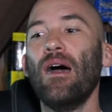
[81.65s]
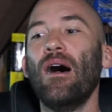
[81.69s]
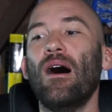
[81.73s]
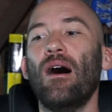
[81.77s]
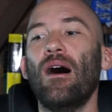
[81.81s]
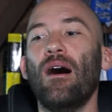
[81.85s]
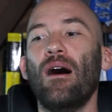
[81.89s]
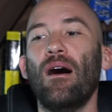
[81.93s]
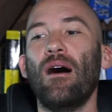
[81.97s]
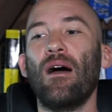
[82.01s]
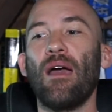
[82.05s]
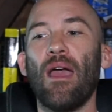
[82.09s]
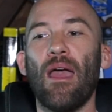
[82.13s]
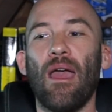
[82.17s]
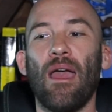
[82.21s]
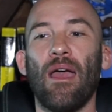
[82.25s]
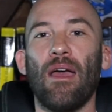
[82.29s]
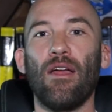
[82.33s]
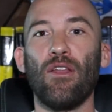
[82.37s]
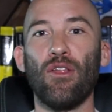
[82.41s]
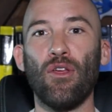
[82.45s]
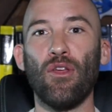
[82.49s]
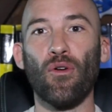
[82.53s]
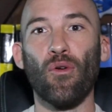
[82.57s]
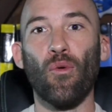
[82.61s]

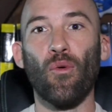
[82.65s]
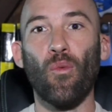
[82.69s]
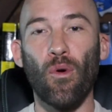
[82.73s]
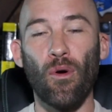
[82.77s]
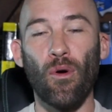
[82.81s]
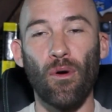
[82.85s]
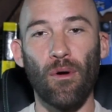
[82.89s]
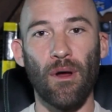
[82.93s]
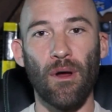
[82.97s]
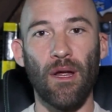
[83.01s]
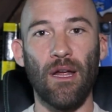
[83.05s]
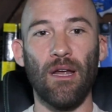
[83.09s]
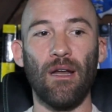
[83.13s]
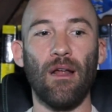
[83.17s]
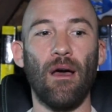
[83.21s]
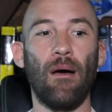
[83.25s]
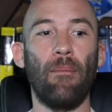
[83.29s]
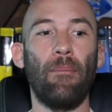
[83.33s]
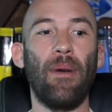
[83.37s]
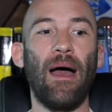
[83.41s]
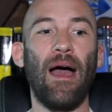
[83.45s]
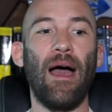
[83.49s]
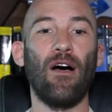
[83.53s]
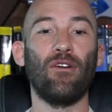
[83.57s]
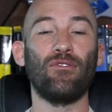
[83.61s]
and you're worried
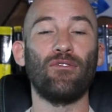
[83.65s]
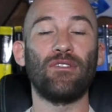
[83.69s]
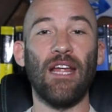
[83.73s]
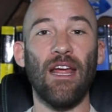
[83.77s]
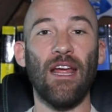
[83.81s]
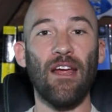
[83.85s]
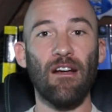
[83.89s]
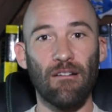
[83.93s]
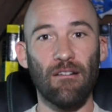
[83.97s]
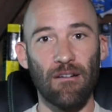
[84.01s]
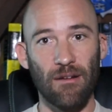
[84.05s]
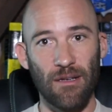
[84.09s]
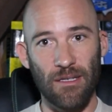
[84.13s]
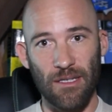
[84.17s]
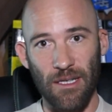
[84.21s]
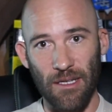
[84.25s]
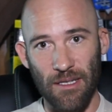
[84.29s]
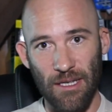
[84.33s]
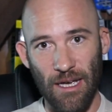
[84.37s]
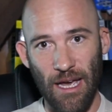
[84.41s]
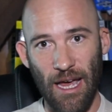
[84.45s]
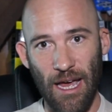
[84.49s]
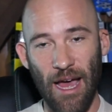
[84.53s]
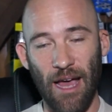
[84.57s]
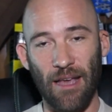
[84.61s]
about terrorist
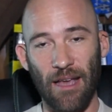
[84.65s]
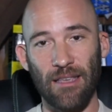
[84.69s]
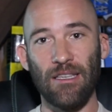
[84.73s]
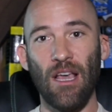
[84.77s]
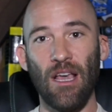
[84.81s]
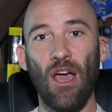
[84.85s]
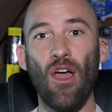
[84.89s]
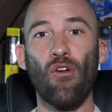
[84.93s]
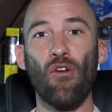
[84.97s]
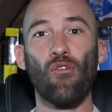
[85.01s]
attacks,